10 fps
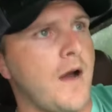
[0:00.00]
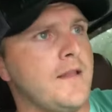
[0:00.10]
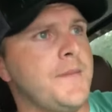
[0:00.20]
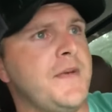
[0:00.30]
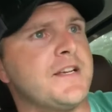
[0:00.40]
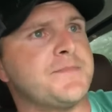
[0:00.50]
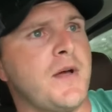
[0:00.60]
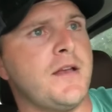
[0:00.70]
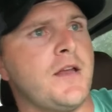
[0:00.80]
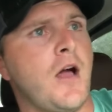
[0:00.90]
right, let me
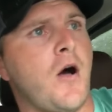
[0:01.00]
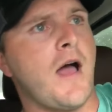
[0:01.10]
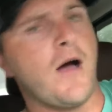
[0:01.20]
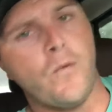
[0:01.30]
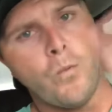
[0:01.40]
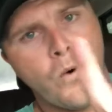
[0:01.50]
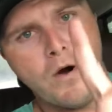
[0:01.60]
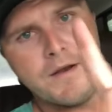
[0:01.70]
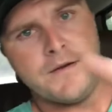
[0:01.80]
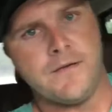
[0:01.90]
explain to y'all how
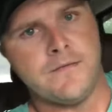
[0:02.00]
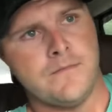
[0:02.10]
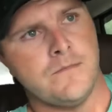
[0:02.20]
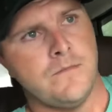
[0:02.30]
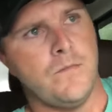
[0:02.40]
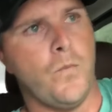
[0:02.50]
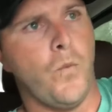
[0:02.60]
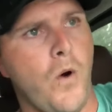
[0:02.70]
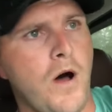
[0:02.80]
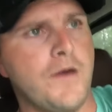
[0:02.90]
one,
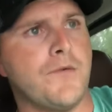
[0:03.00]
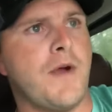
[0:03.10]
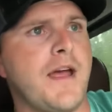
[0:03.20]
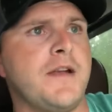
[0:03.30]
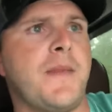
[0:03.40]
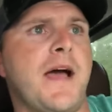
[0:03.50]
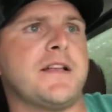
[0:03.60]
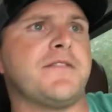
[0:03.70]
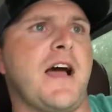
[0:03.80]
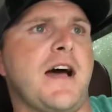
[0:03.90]
one random
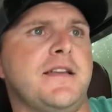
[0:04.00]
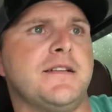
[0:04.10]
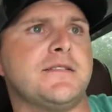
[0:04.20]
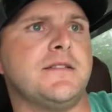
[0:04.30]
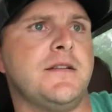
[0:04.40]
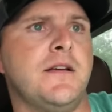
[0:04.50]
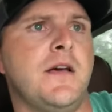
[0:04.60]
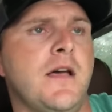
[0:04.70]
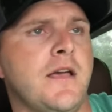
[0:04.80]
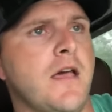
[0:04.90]
act of kindness
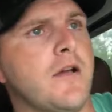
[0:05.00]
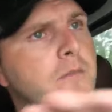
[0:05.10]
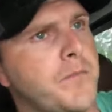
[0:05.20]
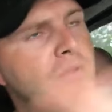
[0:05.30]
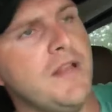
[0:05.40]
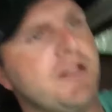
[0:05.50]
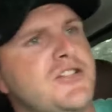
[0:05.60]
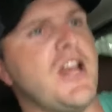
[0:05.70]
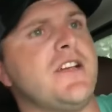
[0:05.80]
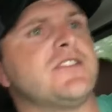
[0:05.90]
can completely
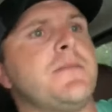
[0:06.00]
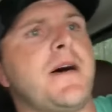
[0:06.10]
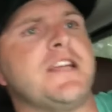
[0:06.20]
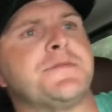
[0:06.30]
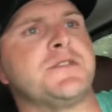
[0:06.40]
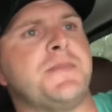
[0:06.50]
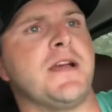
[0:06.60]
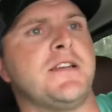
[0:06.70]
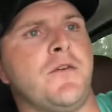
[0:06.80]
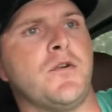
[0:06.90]
change somebody's
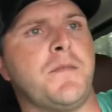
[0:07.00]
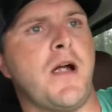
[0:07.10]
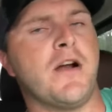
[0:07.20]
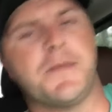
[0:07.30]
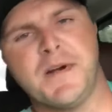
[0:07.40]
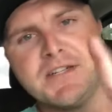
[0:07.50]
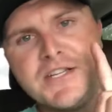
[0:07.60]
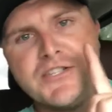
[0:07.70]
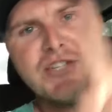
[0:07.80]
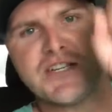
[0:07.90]
perspective on America because
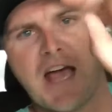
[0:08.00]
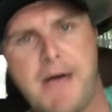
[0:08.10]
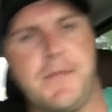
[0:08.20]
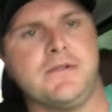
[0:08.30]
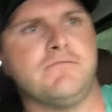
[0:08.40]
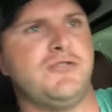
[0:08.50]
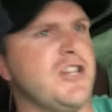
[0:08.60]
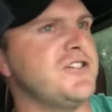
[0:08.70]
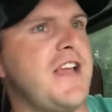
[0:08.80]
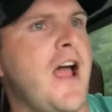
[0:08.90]
it just happened
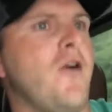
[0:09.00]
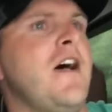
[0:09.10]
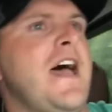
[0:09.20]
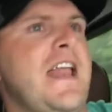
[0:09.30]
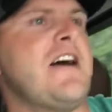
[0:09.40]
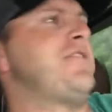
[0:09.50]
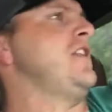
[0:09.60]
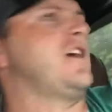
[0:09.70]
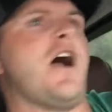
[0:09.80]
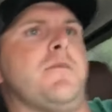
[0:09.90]
just now and I
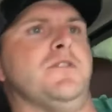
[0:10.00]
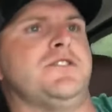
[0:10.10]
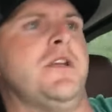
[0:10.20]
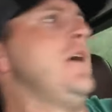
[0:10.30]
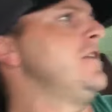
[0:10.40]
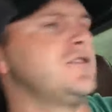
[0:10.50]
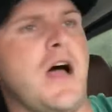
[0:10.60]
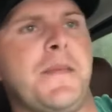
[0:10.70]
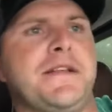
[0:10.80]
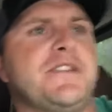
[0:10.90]
feel accomplished. So
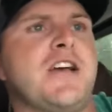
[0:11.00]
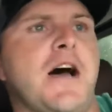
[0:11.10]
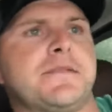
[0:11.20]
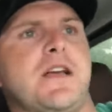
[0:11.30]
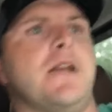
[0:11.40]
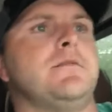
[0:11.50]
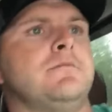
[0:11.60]
I'm at the job site.